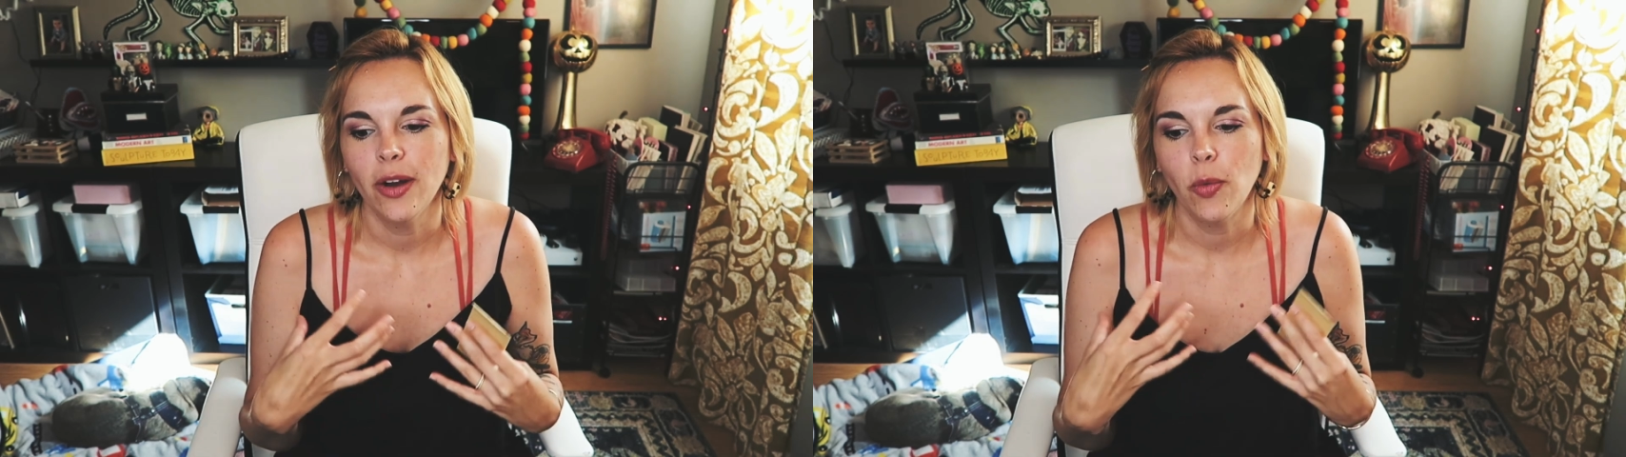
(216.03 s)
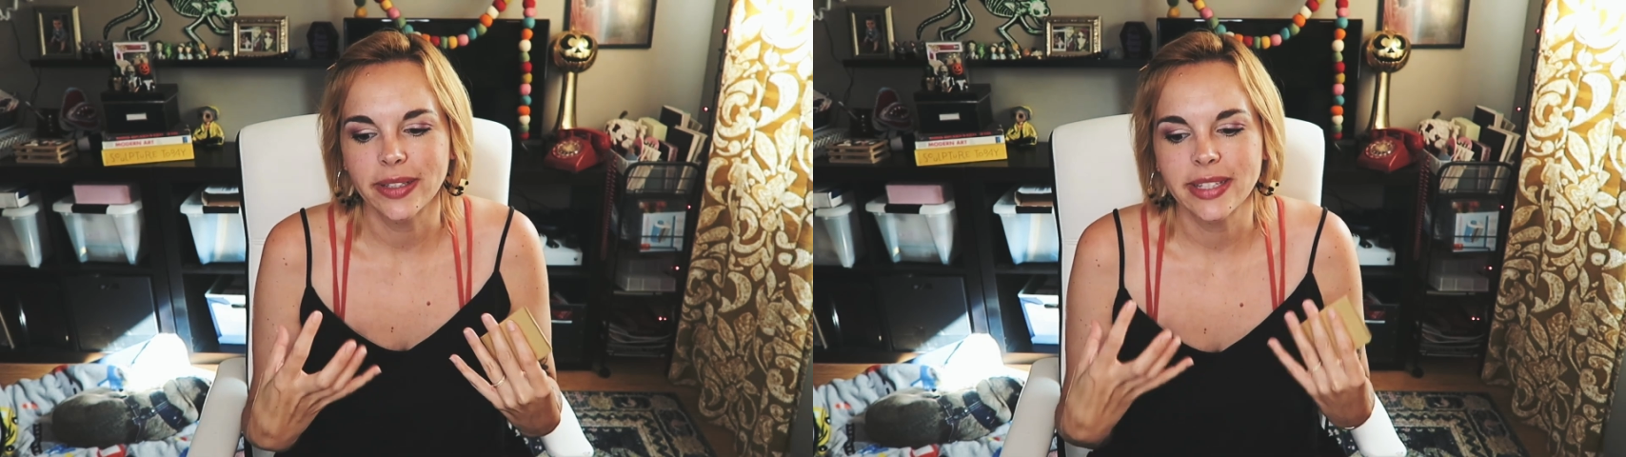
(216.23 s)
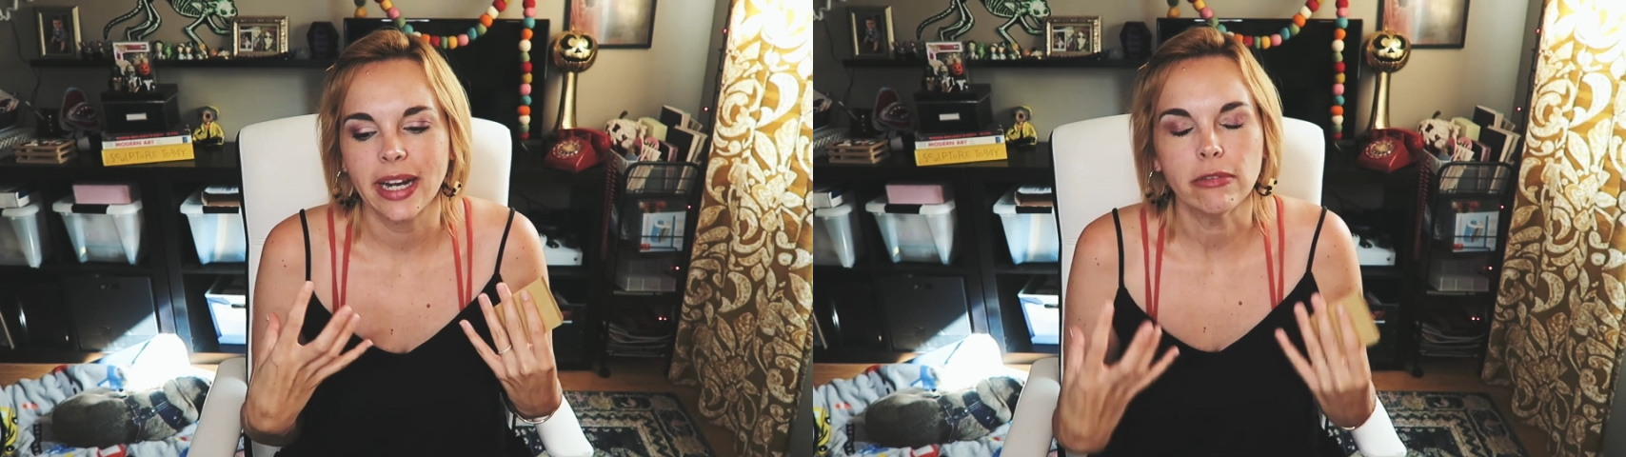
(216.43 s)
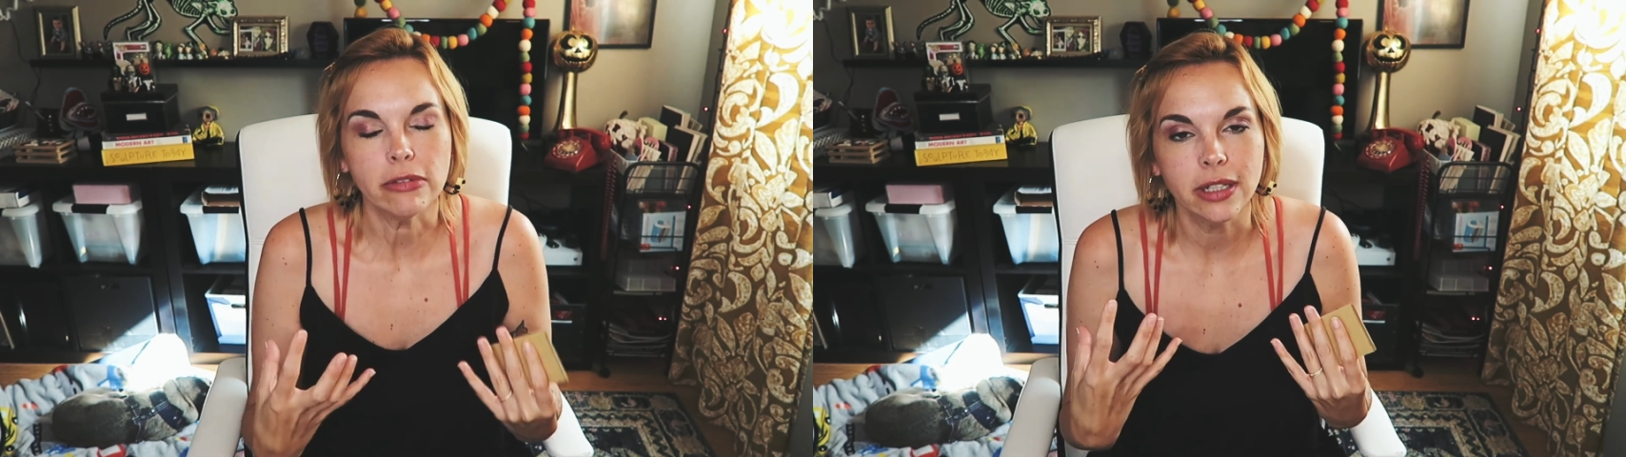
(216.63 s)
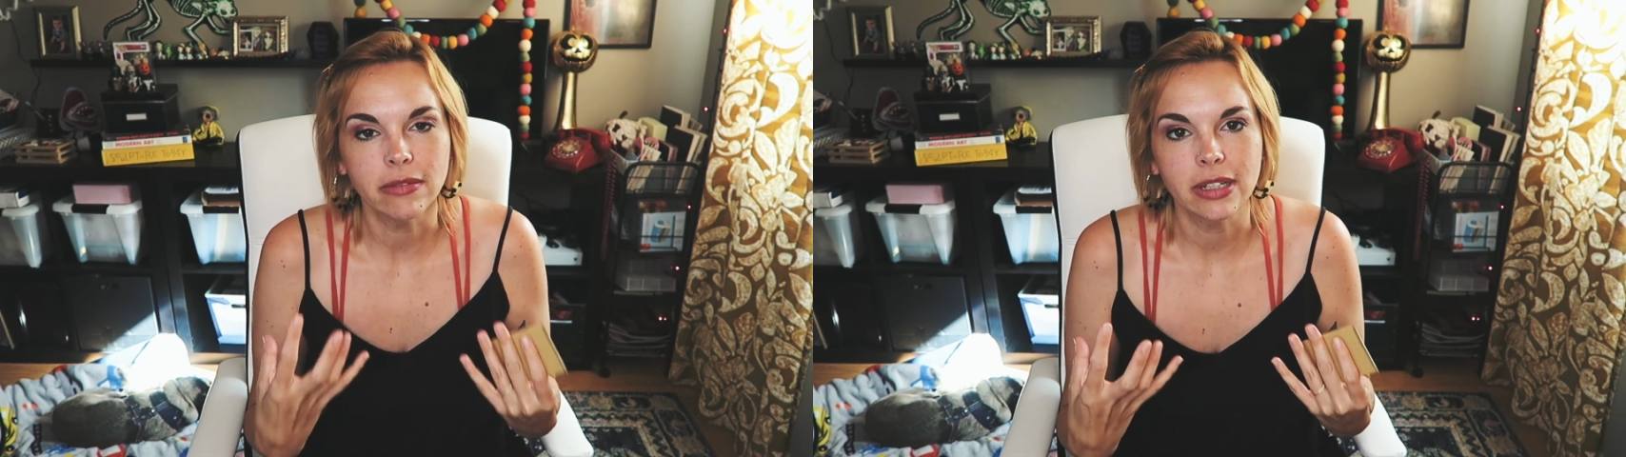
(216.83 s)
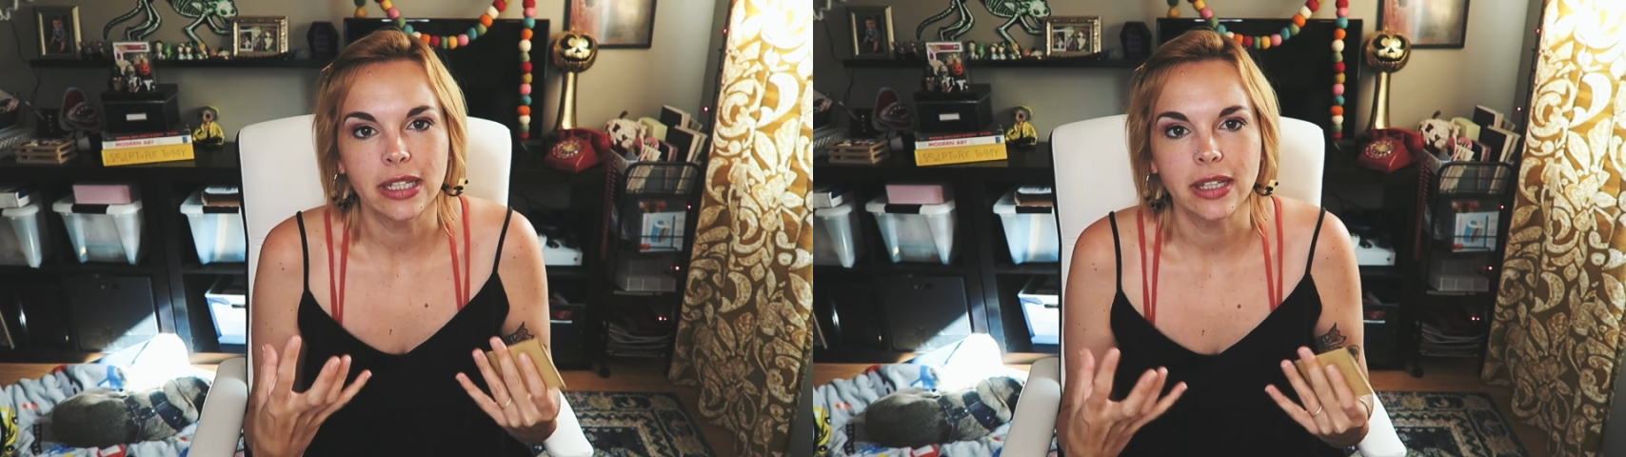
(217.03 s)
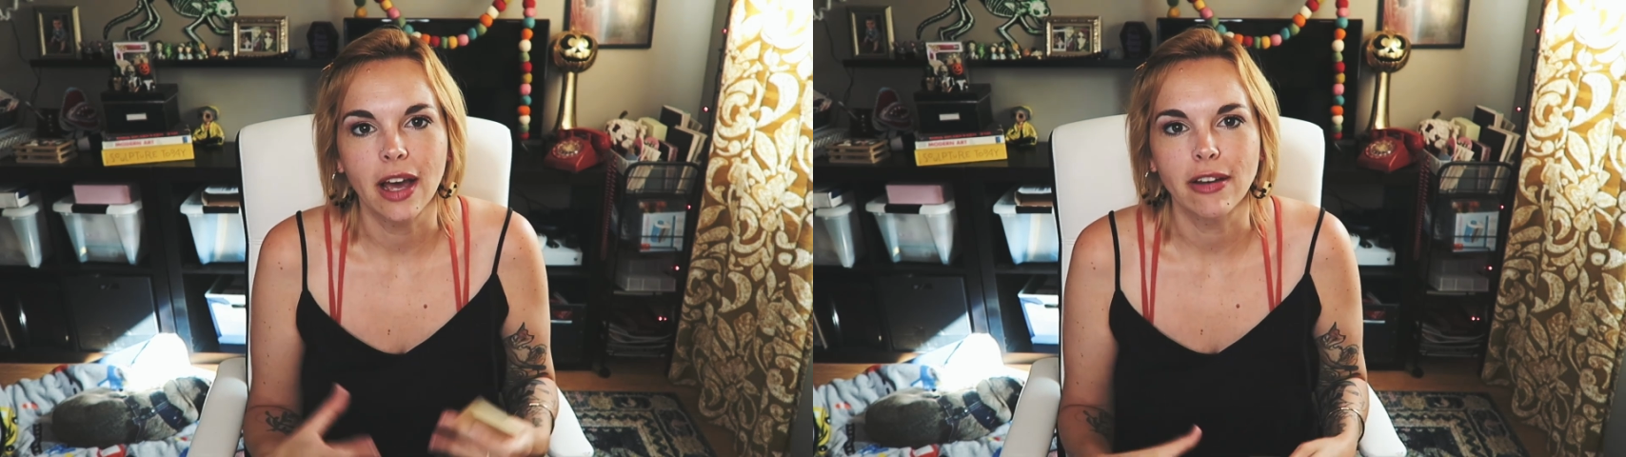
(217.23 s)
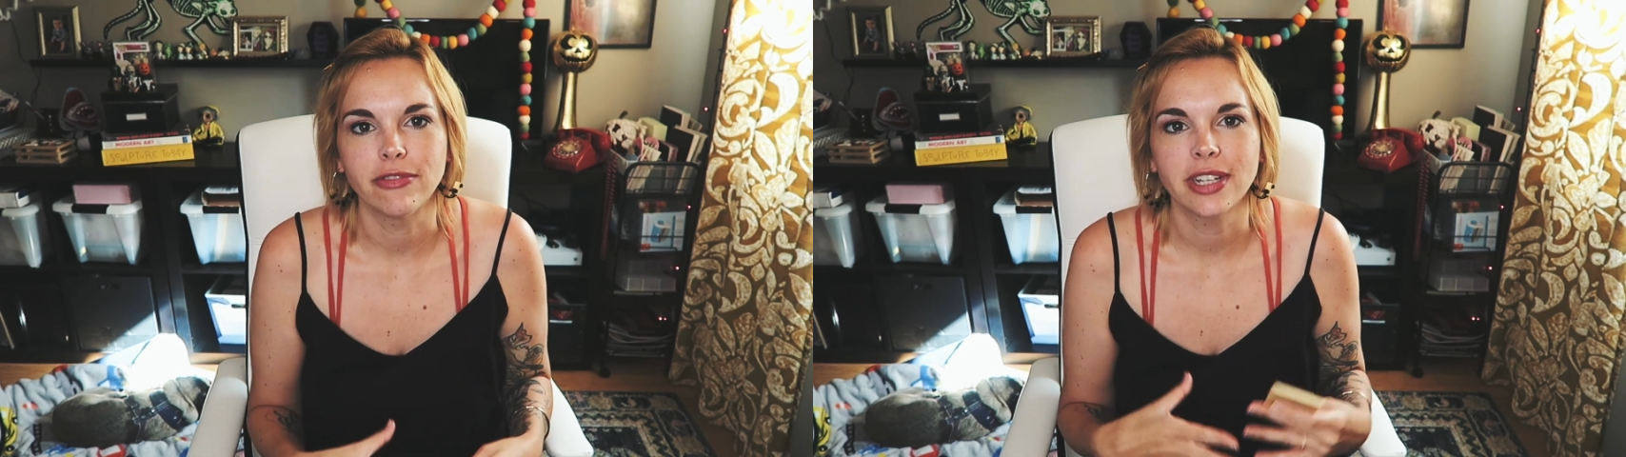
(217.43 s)
that I really
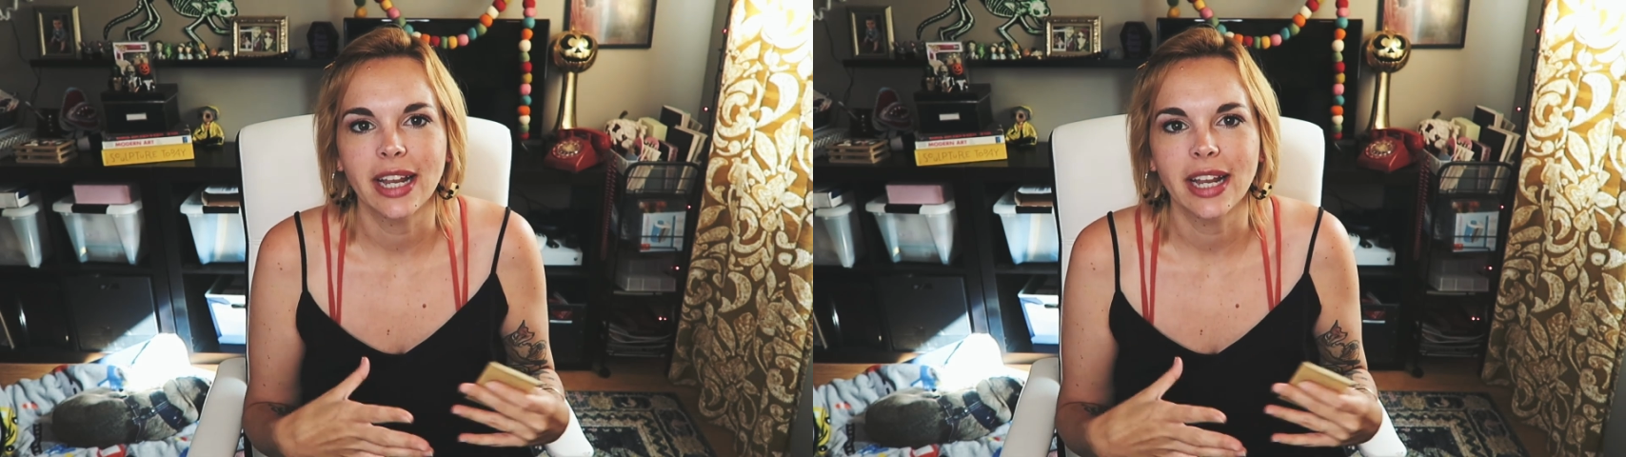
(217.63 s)
loved,